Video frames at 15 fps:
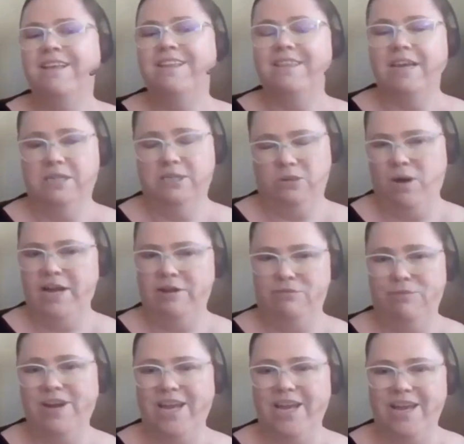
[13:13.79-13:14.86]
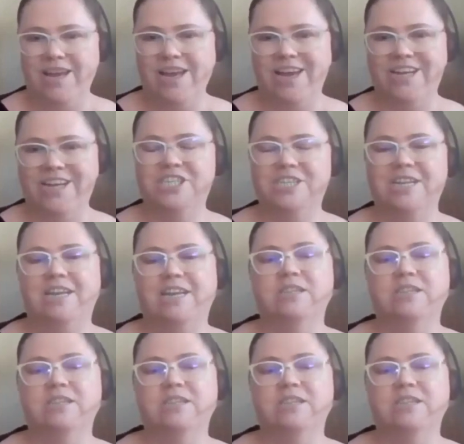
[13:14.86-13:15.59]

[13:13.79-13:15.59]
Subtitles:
that is quite rare, actually.